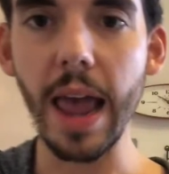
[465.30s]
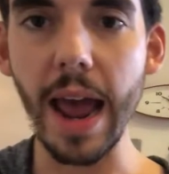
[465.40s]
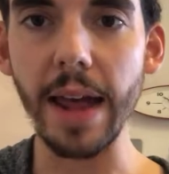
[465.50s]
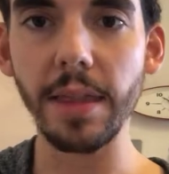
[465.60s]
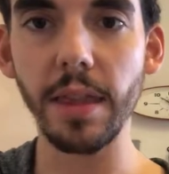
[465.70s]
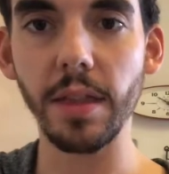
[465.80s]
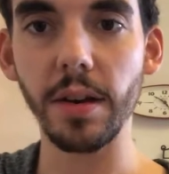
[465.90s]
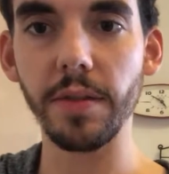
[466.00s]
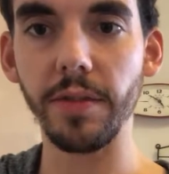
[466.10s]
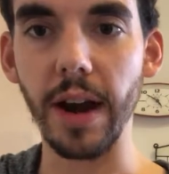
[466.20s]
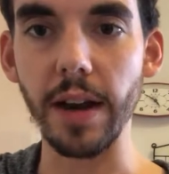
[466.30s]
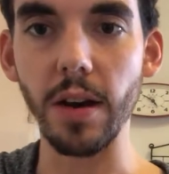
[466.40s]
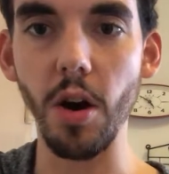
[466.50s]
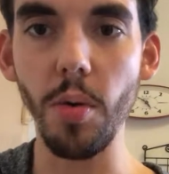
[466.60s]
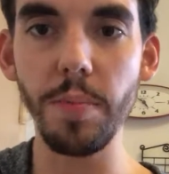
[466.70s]
at the 3rd
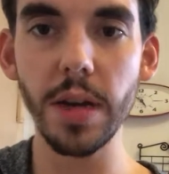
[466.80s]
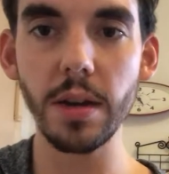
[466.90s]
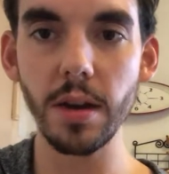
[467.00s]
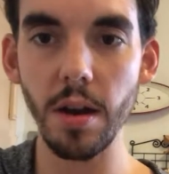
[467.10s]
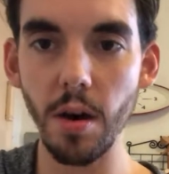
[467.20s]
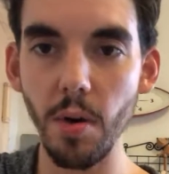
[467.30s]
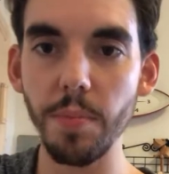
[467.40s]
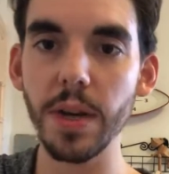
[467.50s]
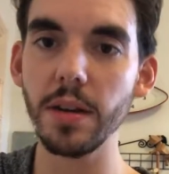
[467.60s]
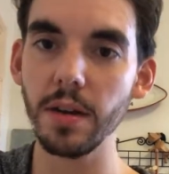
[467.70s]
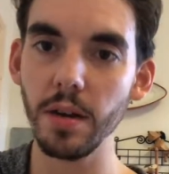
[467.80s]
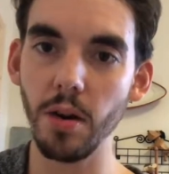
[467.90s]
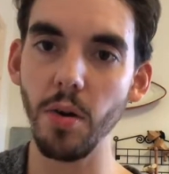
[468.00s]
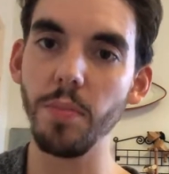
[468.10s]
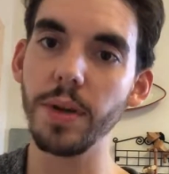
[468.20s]
fret. Open, open,
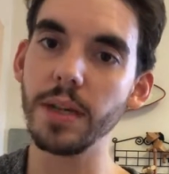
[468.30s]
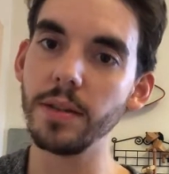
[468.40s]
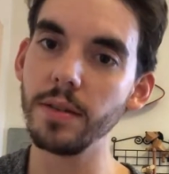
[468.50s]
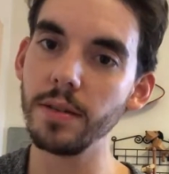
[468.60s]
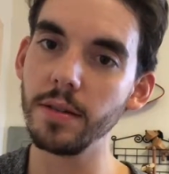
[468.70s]
open,